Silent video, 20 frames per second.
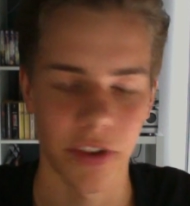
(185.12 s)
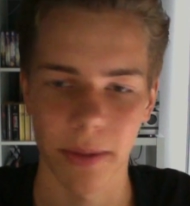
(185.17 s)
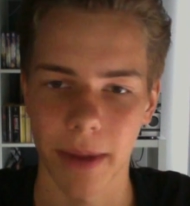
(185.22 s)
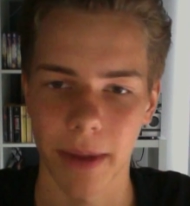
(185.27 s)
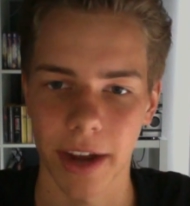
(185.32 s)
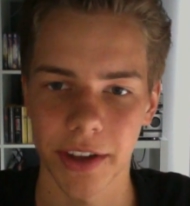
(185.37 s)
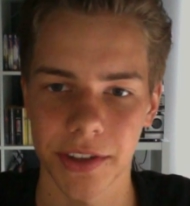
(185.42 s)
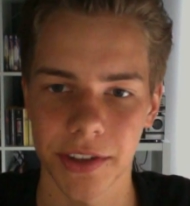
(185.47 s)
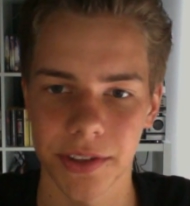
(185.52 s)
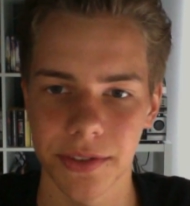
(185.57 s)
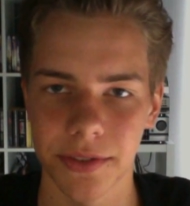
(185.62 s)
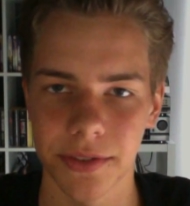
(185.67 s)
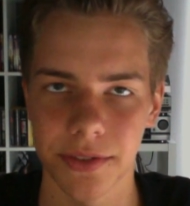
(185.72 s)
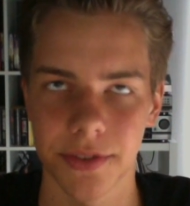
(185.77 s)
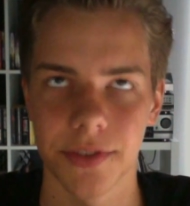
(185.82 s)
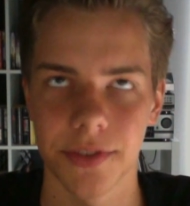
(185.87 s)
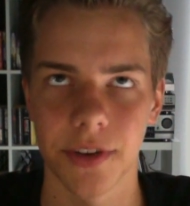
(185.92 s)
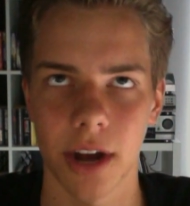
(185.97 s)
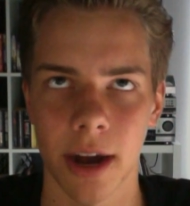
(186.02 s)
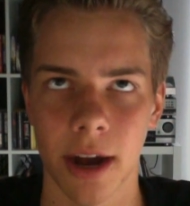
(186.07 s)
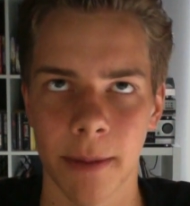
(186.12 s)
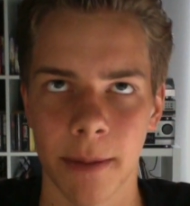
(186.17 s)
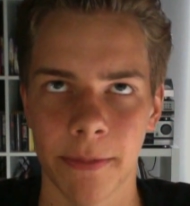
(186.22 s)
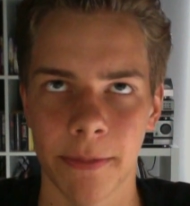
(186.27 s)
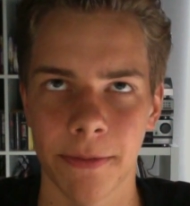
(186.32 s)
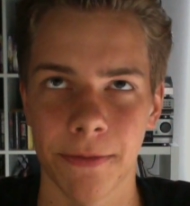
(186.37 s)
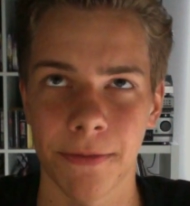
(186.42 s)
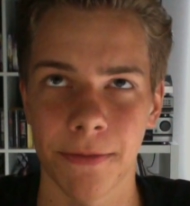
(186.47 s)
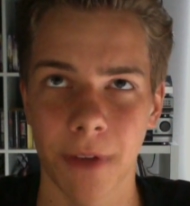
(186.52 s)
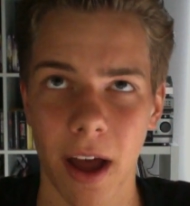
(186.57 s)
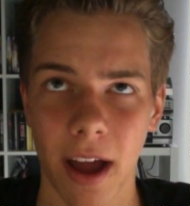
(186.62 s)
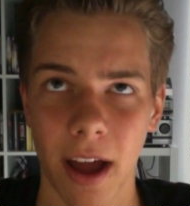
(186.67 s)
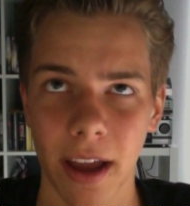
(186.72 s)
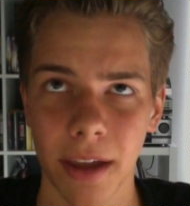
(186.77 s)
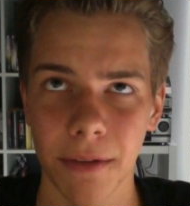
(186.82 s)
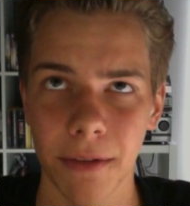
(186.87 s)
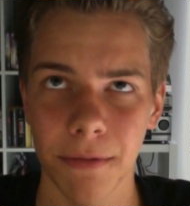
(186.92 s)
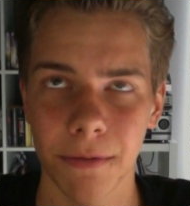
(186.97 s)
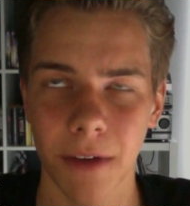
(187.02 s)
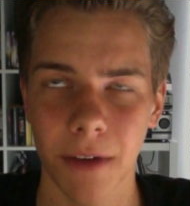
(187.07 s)
in my top
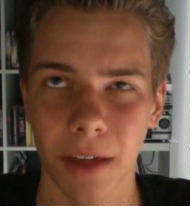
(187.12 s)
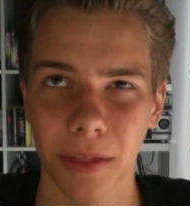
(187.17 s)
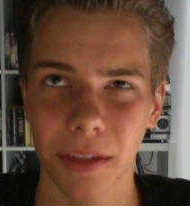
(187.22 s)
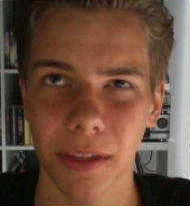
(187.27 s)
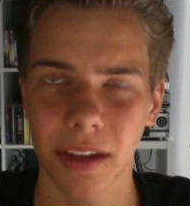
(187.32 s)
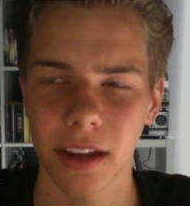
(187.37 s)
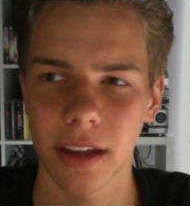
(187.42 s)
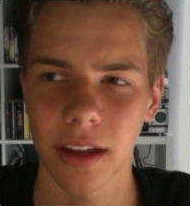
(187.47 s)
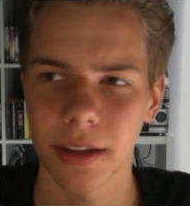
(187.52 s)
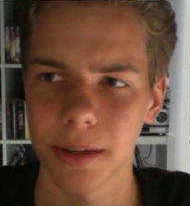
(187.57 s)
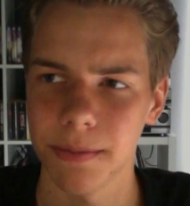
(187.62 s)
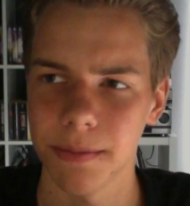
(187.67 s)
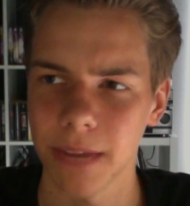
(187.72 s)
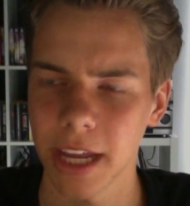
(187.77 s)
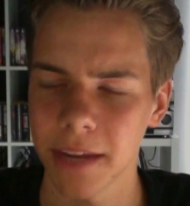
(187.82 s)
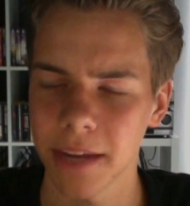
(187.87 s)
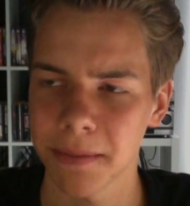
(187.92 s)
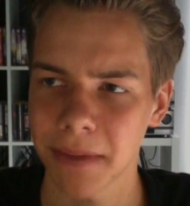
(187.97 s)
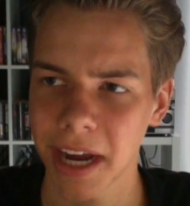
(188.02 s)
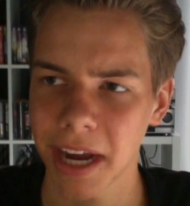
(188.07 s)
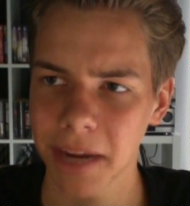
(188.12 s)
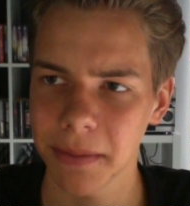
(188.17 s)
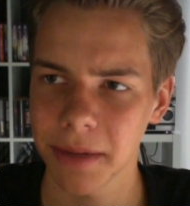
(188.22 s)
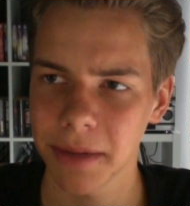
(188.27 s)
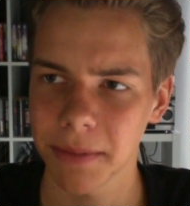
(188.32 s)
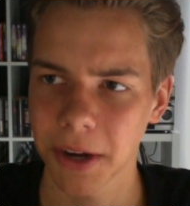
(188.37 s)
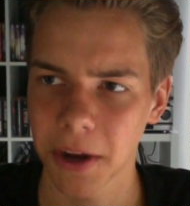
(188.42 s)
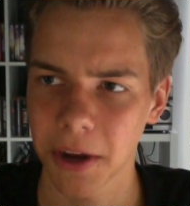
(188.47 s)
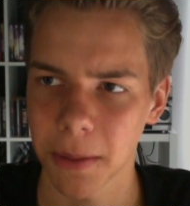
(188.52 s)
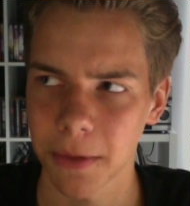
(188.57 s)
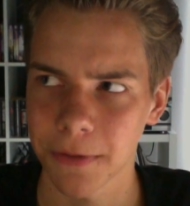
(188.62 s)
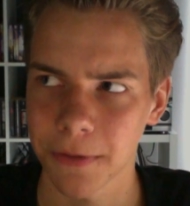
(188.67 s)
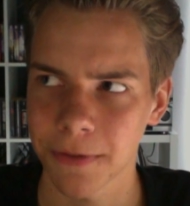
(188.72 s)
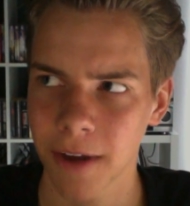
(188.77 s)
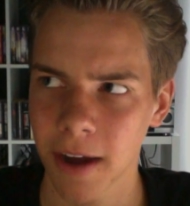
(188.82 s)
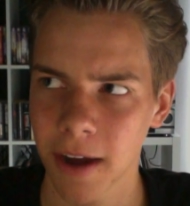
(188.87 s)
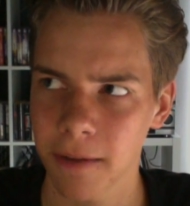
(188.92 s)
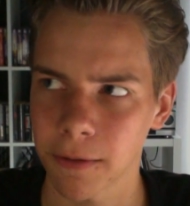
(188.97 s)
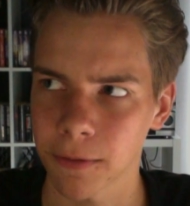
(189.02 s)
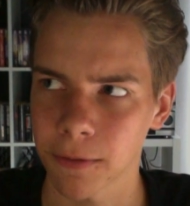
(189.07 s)
five. I think it might be my number
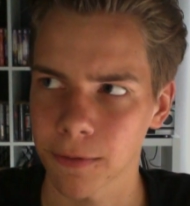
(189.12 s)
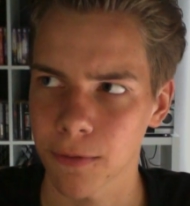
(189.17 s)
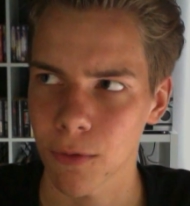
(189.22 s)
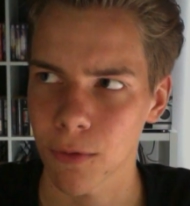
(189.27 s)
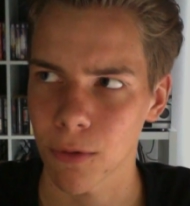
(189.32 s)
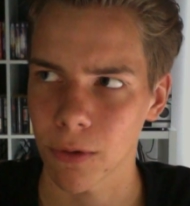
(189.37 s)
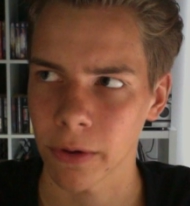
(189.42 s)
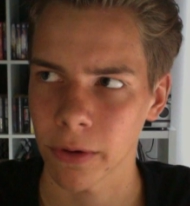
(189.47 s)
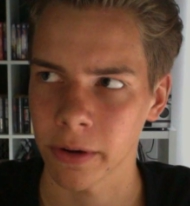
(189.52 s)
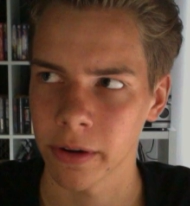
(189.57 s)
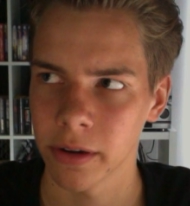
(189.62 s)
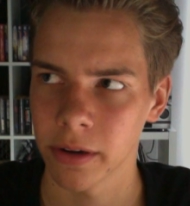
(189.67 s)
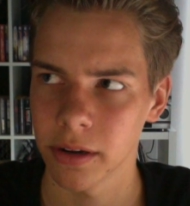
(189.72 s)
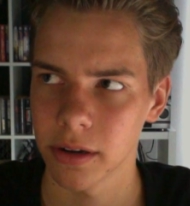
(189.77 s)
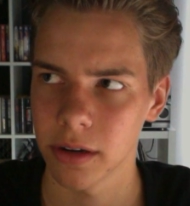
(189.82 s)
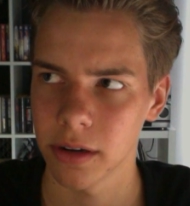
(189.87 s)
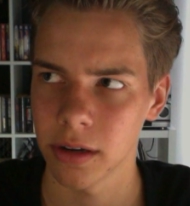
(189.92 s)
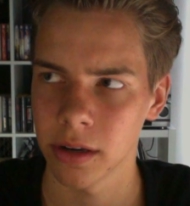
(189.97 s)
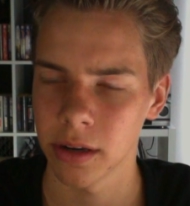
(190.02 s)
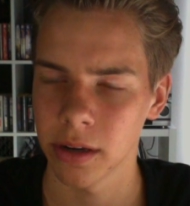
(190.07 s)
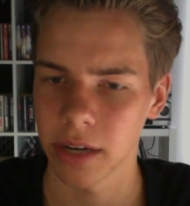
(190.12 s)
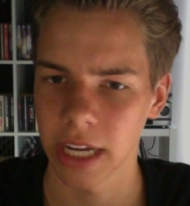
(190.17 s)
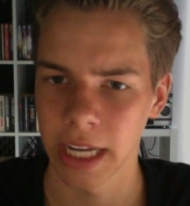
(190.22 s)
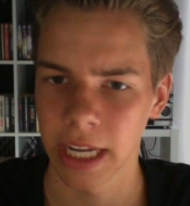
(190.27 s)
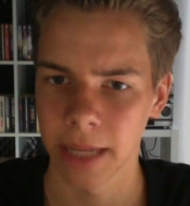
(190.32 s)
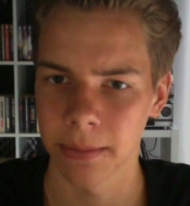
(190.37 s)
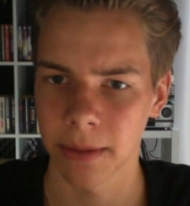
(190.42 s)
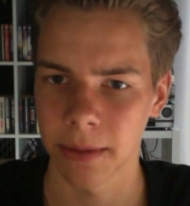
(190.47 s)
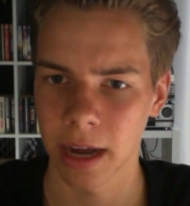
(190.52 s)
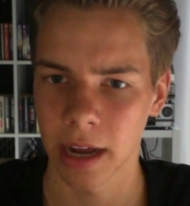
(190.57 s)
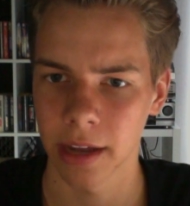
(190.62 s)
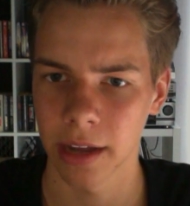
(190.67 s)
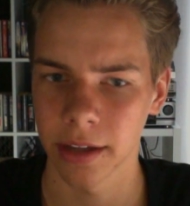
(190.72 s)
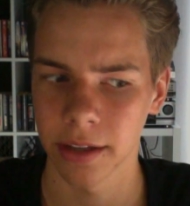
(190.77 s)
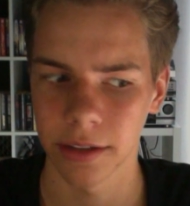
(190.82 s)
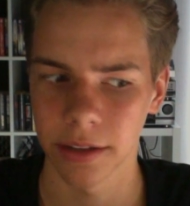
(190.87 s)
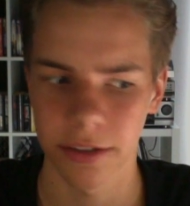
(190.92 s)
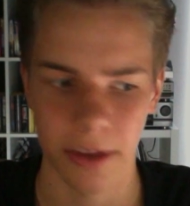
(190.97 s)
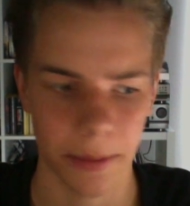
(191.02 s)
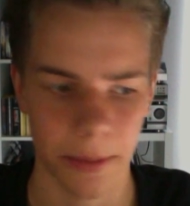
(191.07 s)
five or four in my
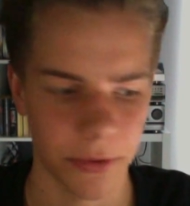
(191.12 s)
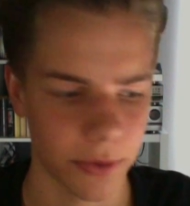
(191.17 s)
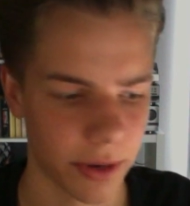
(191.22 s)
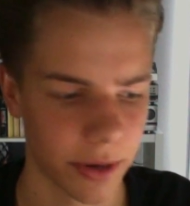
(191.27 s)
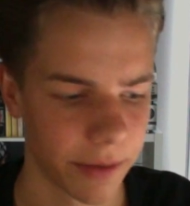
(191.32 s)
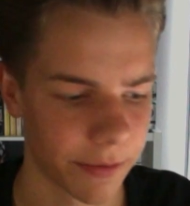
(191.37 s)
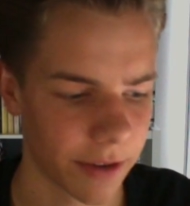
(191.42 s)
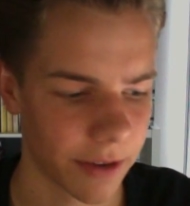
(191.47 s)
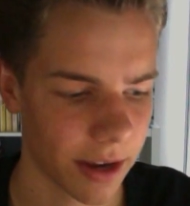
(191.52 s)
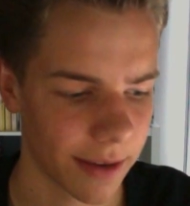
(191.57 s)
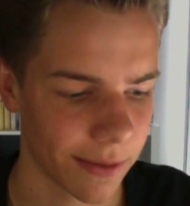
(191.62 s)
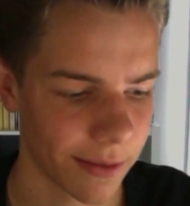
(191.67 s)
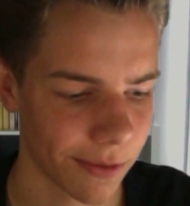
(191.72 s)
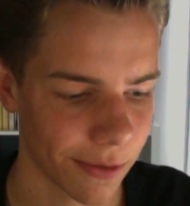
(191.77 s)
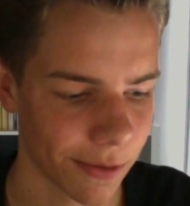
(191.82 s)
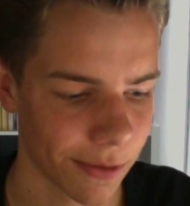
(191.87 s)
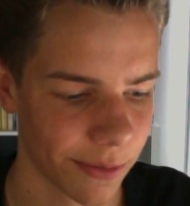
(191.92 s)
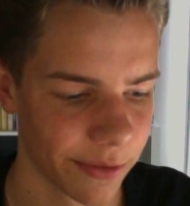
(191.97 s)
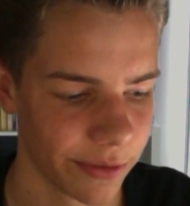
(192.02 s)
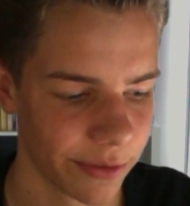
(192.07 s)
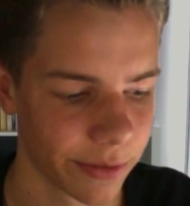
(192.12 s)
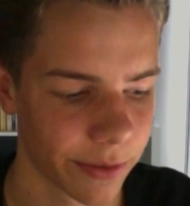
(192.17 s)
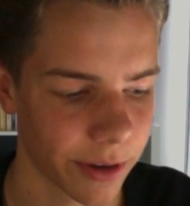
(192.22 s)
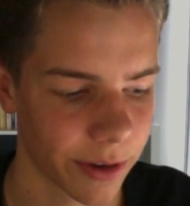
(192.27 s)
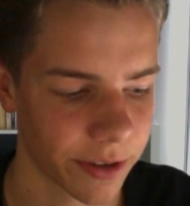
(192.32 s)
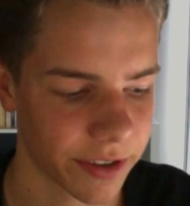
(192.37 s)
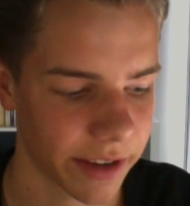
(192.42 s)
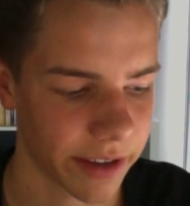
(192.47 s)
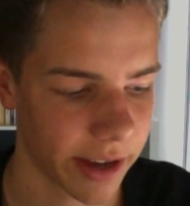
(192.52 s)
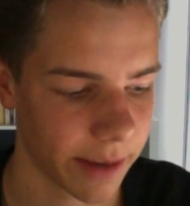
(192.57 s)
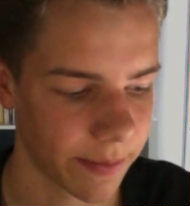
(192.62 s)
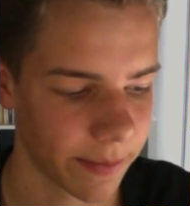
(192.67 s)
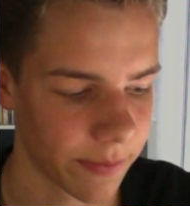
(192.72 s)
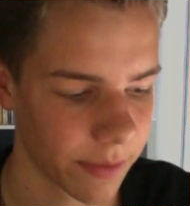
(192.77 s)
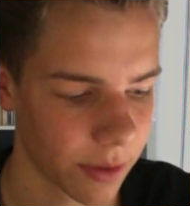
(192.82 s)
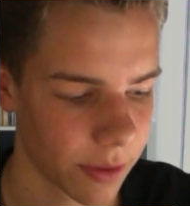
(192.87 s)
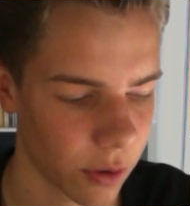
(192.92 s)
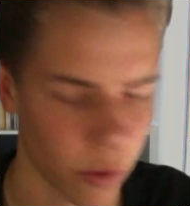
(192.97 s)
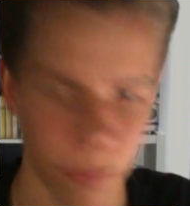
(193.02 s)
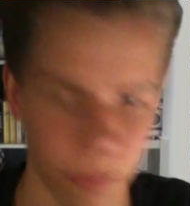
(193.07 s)
top 25 horror movies of all time,
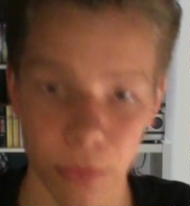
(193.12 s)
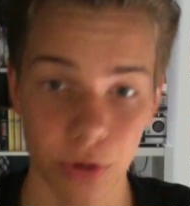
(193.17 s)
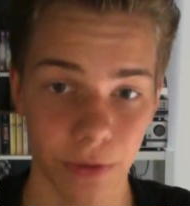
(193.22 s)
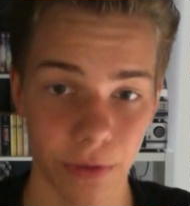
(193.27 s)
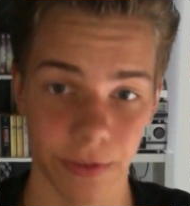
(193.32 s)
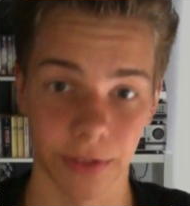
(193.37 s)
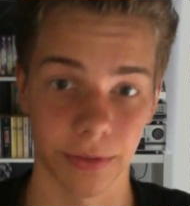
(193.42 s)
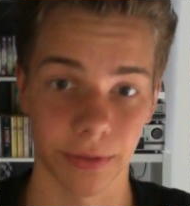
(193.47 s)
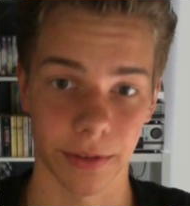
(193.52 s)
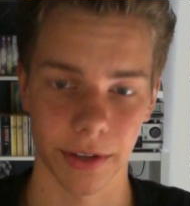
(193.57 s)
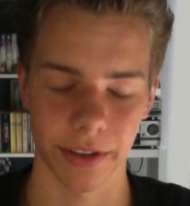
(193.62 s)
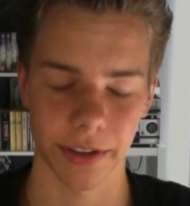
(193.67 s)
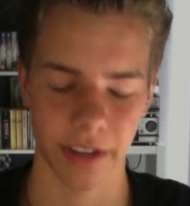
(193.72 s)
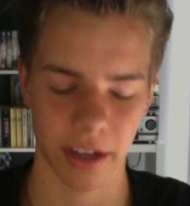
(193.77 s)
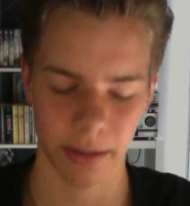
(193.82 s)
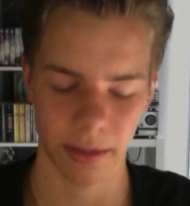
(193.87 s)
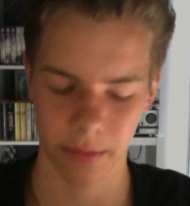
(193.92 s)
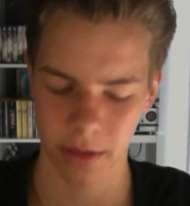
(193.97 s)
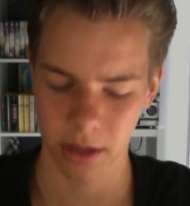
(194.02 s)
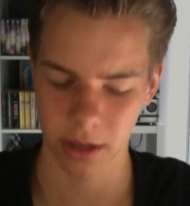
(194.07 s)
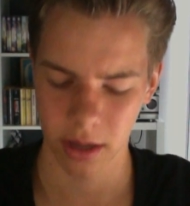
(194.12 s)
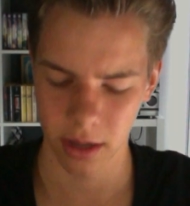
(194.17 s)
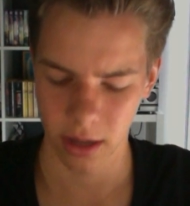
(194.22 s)
or movies of all time.